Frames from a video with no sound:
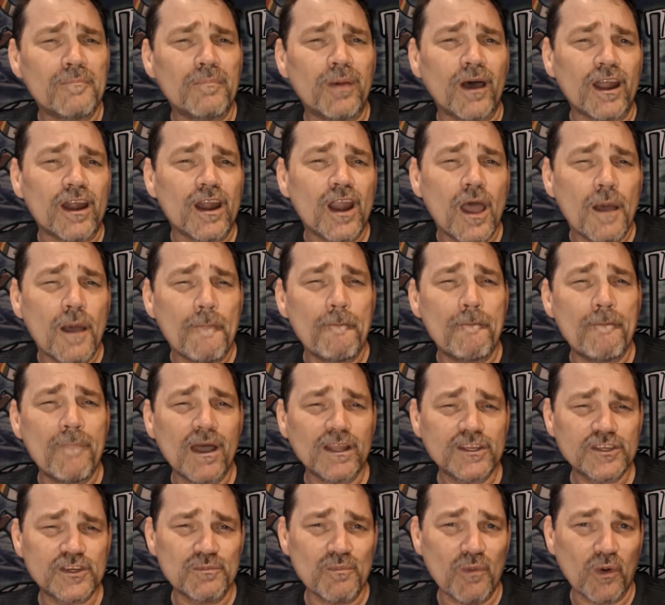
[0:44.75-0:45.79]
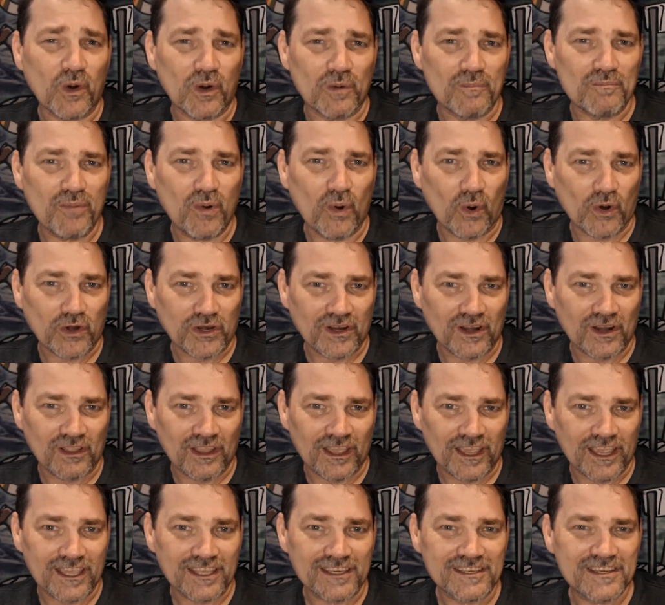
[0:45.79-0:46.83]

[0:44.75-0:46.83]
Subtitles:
But much more importantly,